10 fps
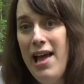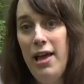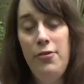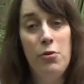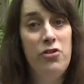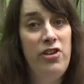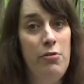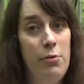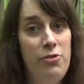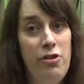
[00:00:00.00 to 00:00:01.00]
If you want to see
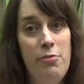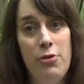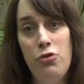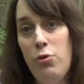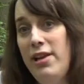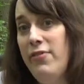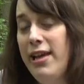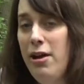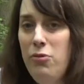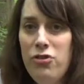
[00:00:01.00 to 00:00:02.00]
what I'm up to in between
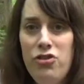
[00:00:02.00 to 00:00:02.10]
videos